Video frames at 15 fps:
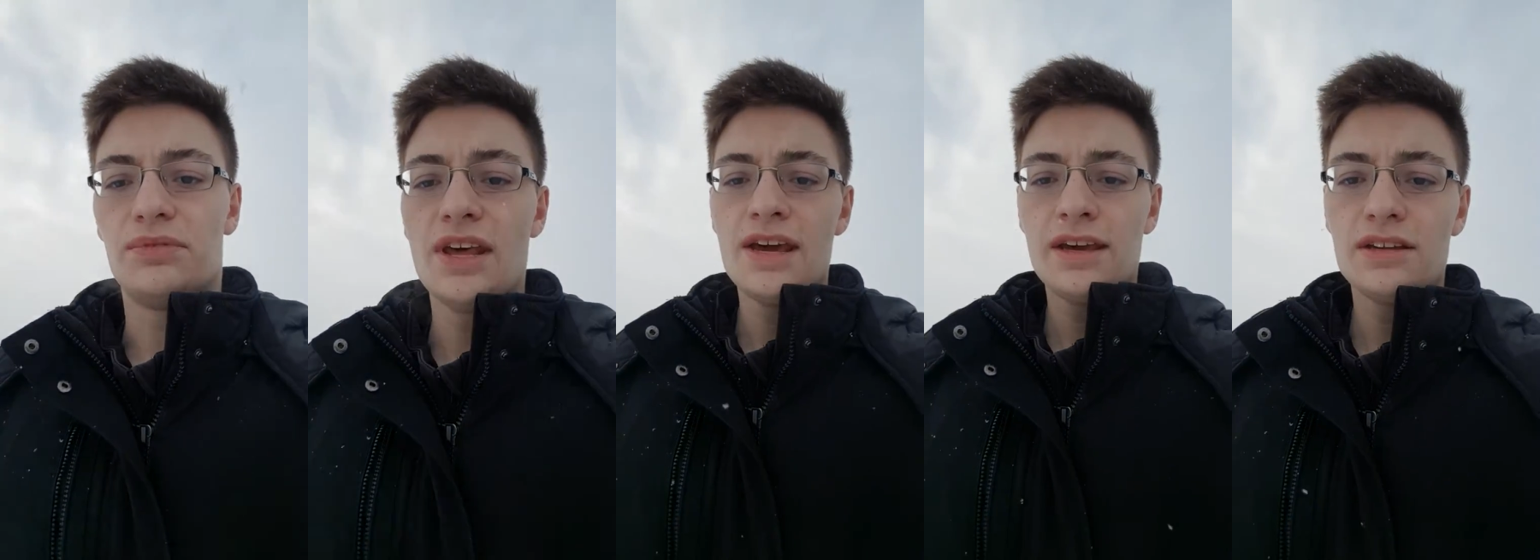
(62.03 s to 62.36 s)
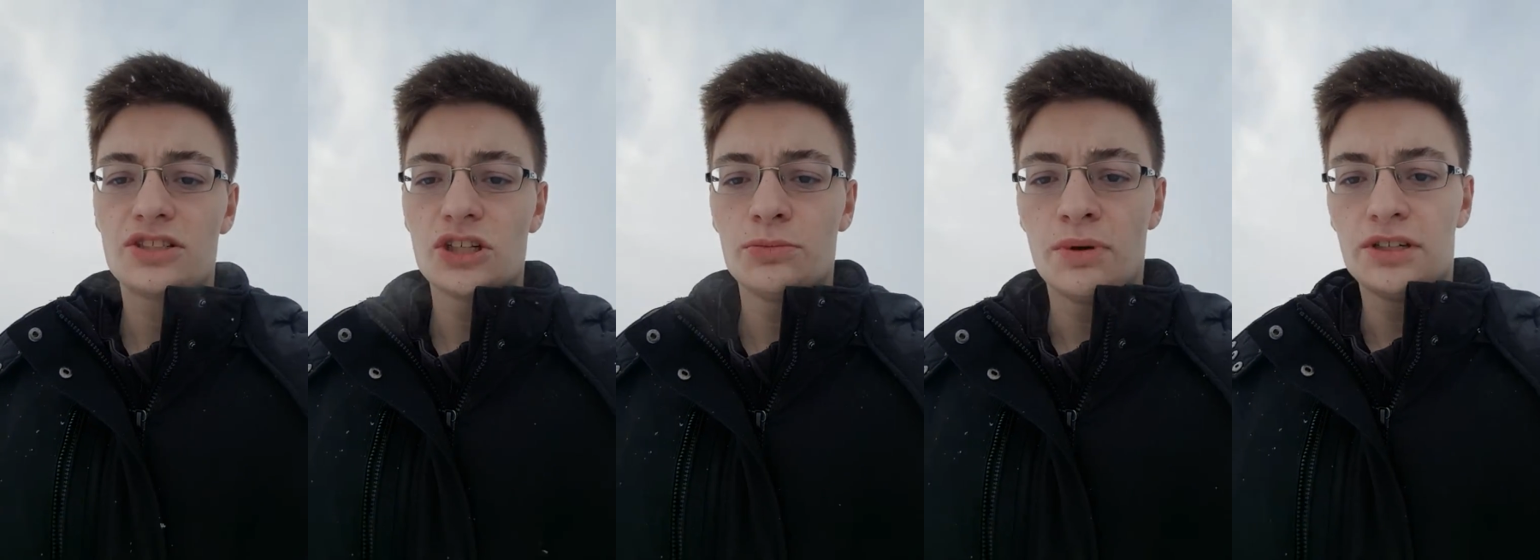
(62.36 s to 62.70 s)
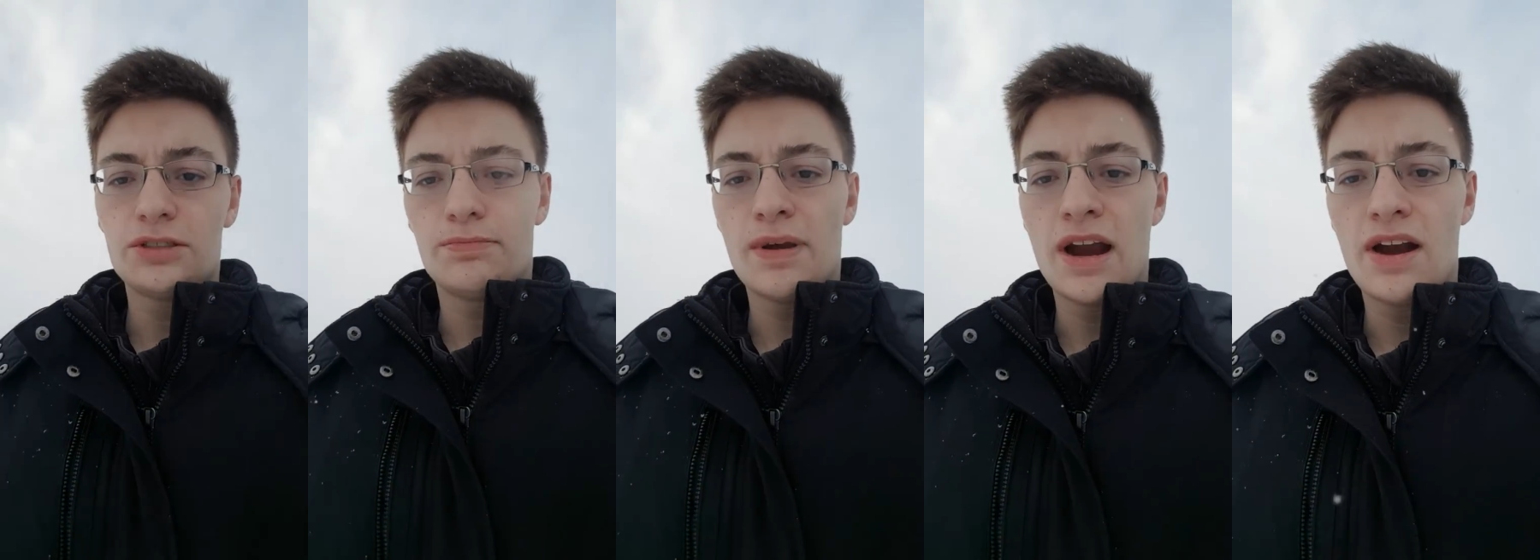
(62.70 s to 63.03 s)
Thank you so
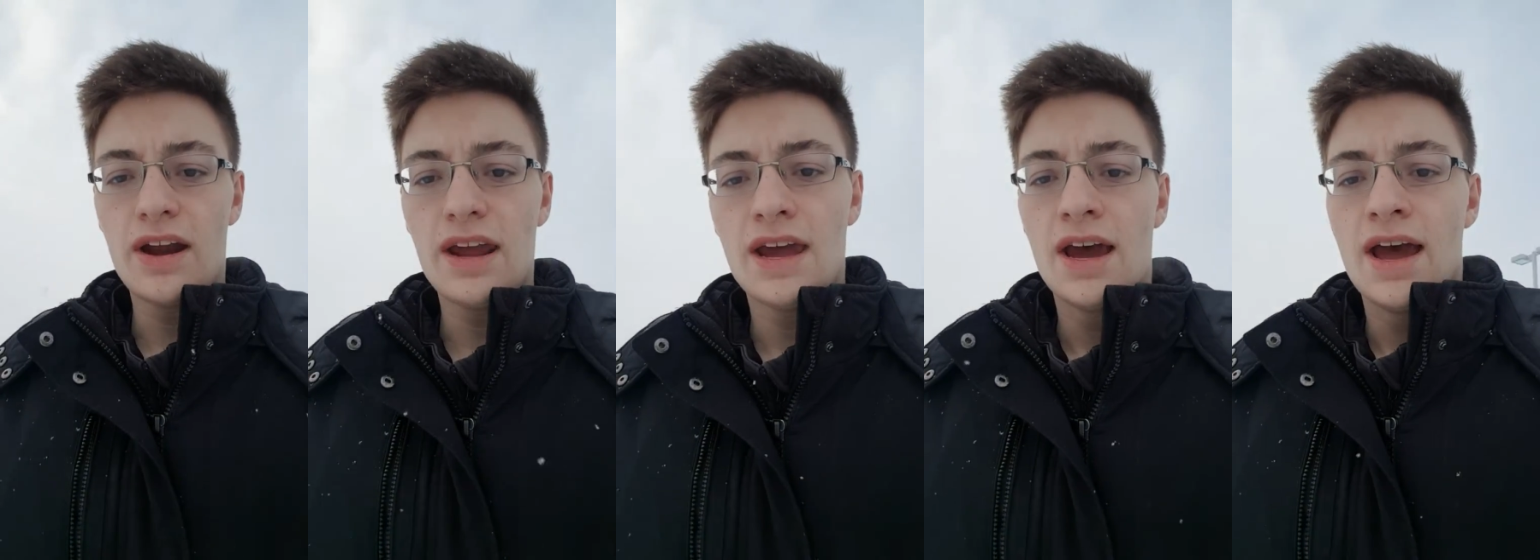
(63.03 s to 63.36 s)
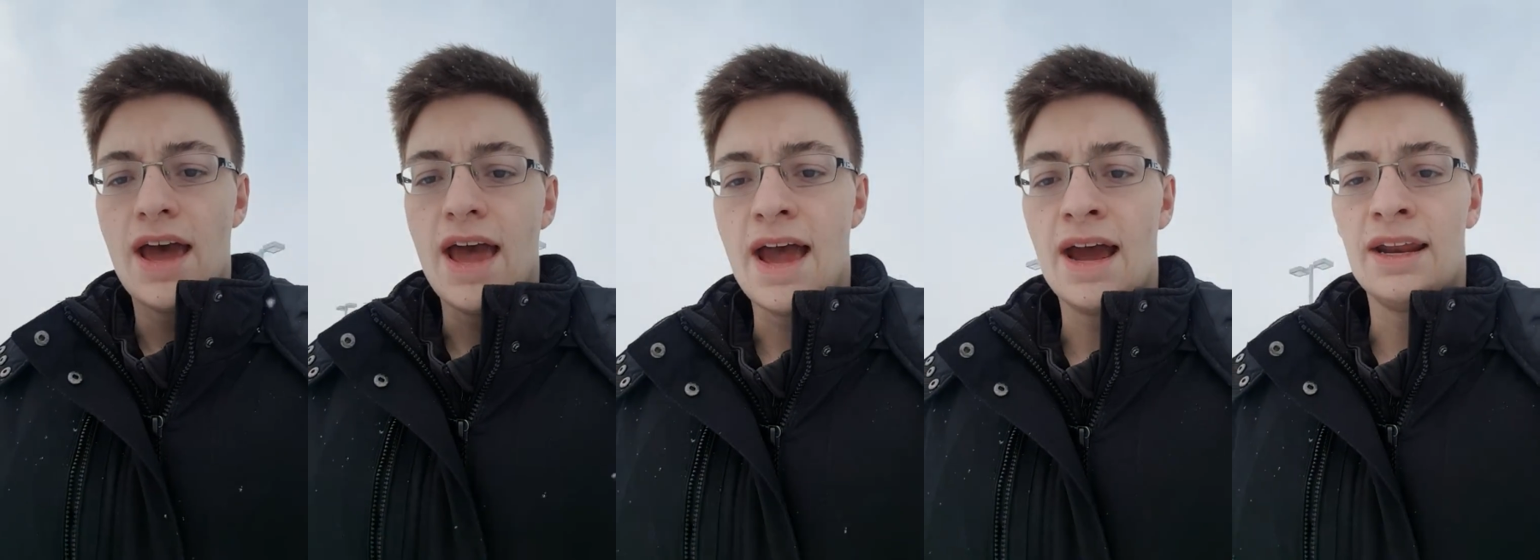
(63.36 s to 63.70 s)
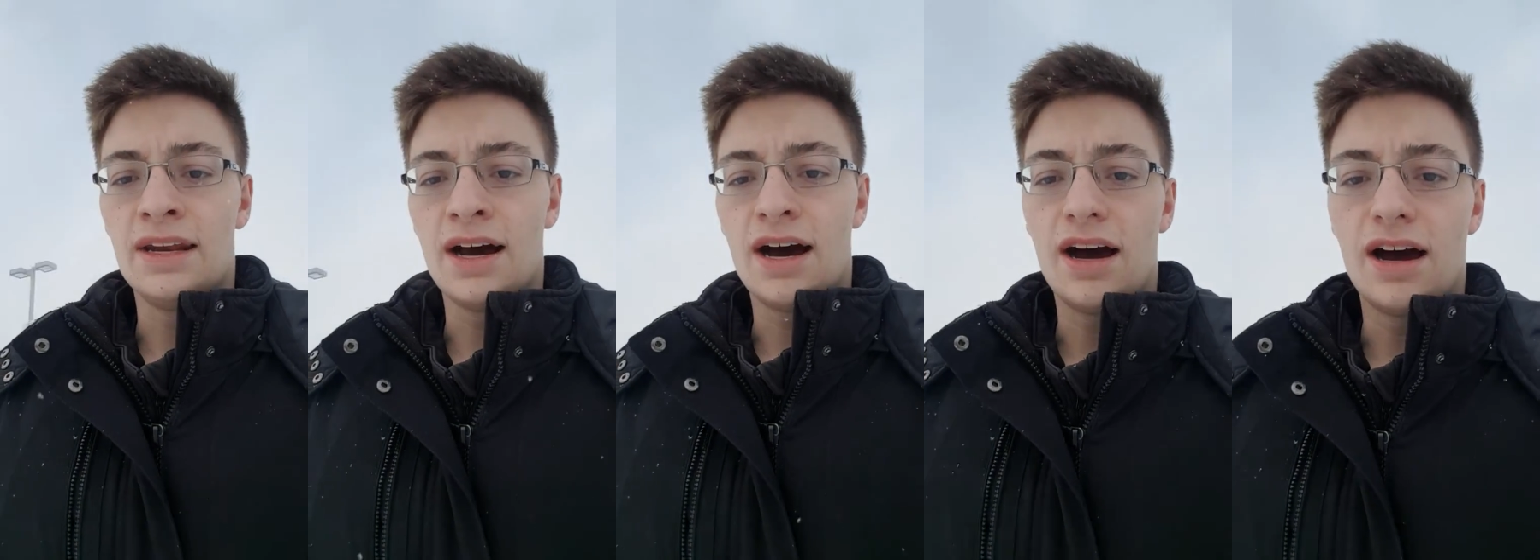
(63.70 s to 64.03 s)
much, Barry. And